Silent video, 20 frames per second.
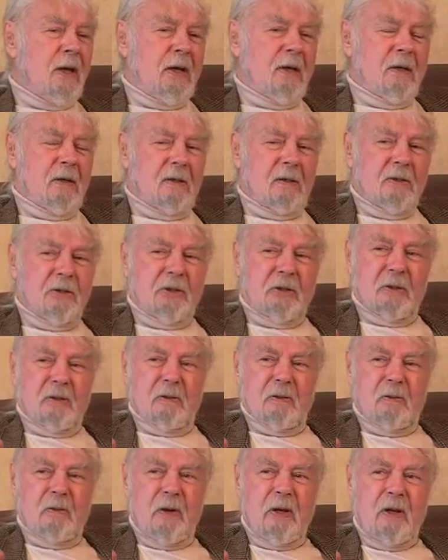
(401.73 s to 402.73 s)
transcendentals,
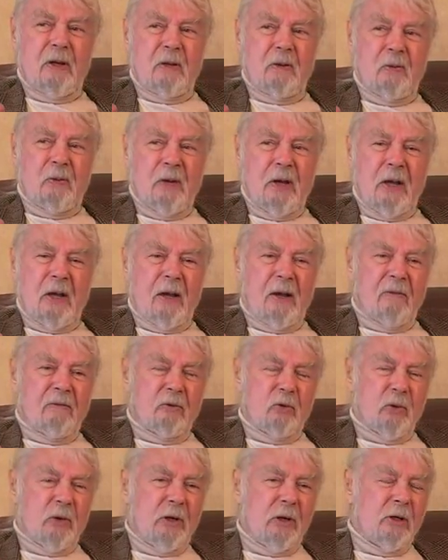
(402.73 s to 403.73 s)
we have
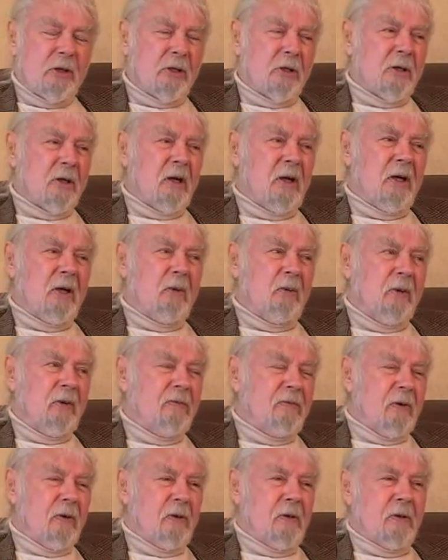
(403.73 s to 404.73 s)
traditionally
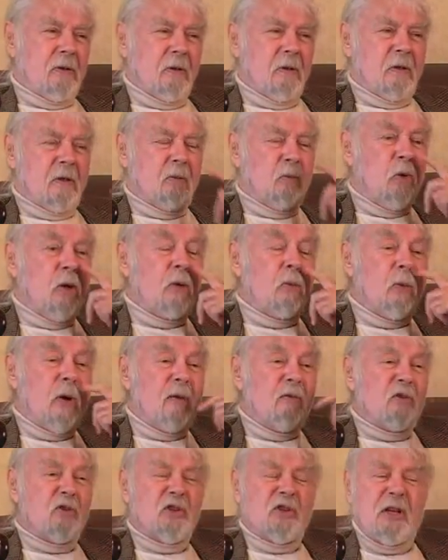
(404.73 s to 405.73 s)
referred to them when
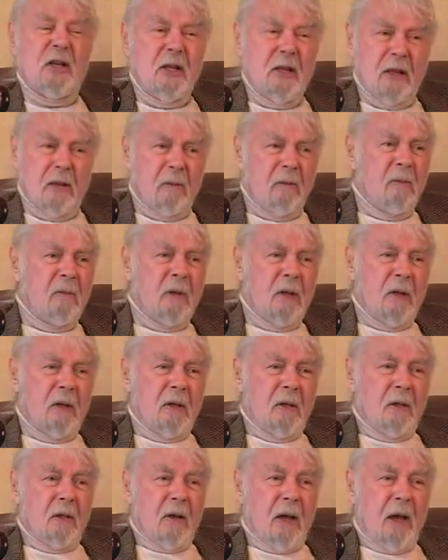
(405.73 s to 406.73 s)
we've seen them,
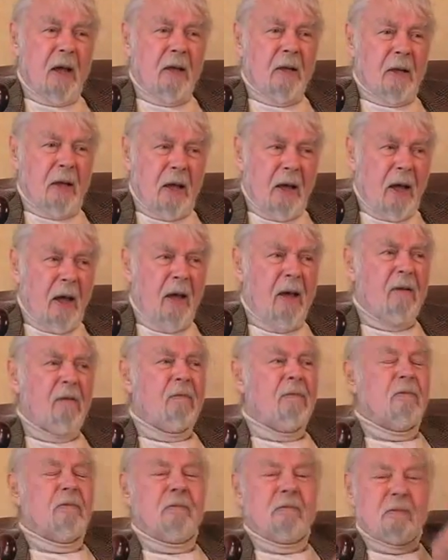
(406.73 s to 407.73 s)
and they
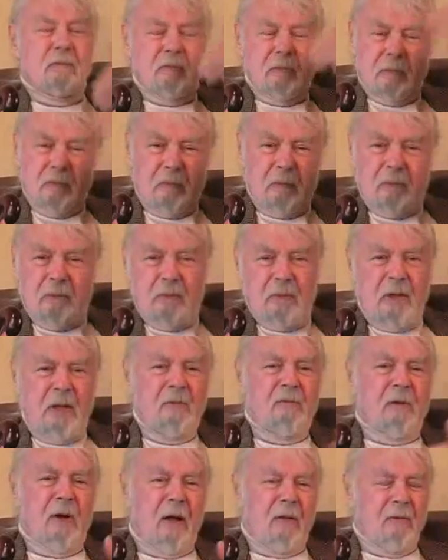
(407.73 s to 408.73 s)
have
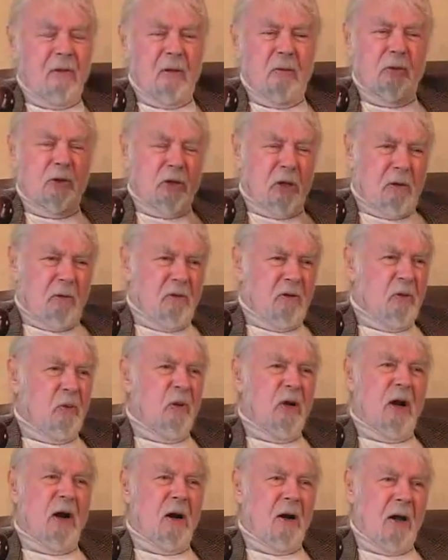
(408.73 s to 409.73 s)
involved themselves
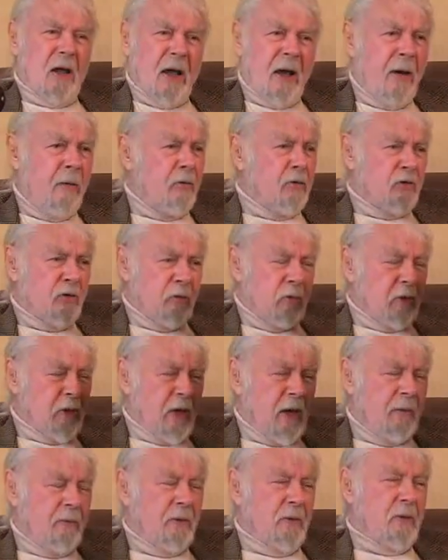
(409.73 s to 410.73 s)
in our lives from
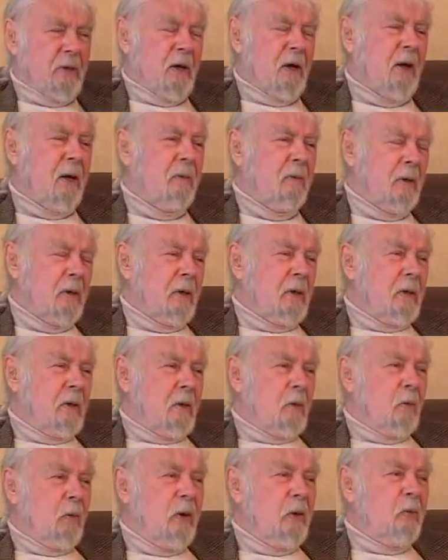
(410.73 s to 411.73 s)
time to time.
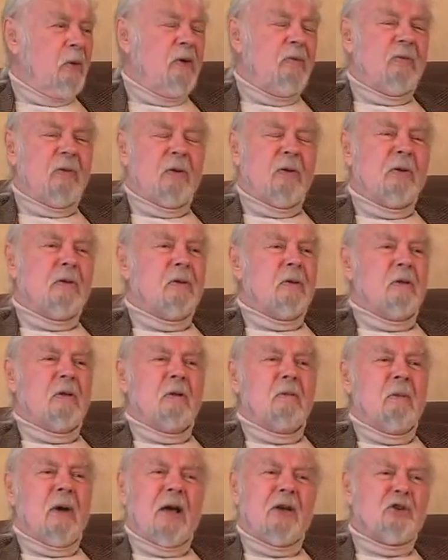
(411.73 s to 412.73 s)
We referred to
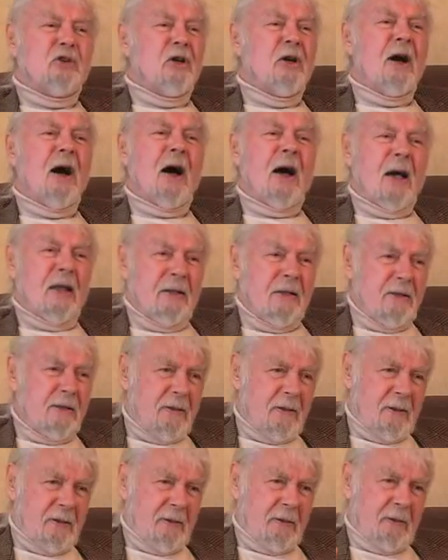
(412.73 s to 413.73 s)
them as
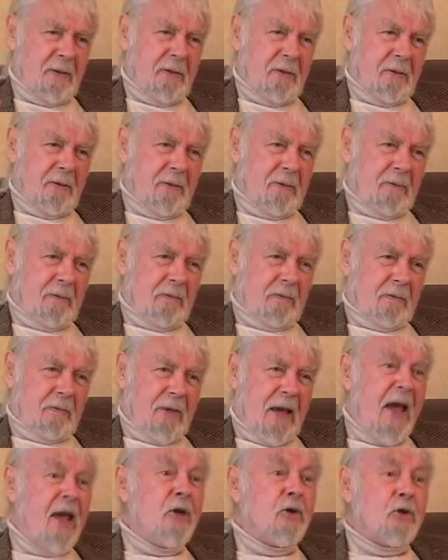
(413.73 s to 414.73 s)
gods,
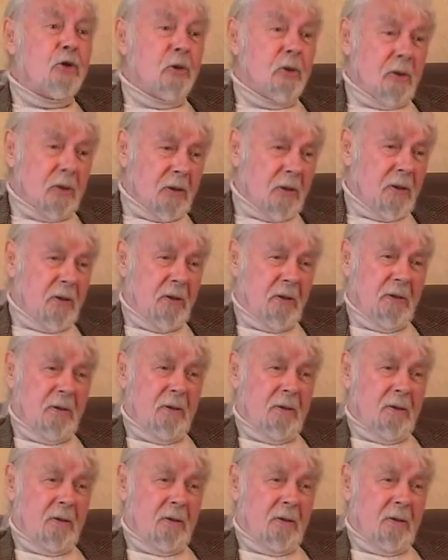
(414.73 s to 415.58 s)
angels.